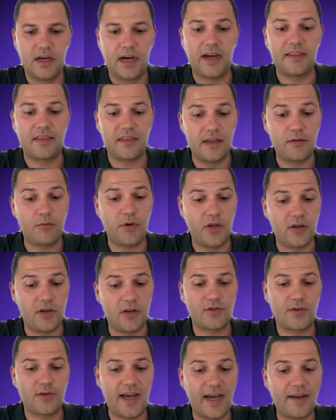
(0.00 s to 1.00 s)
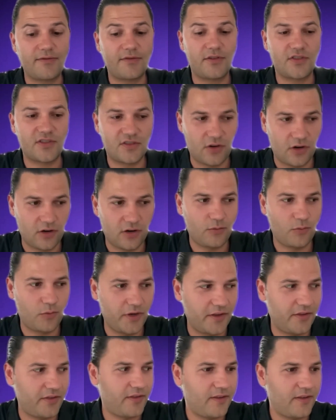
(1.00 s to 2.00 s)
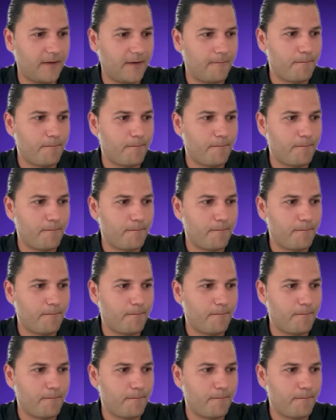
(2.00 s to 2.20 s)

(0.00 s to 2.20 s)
I think we also have to start with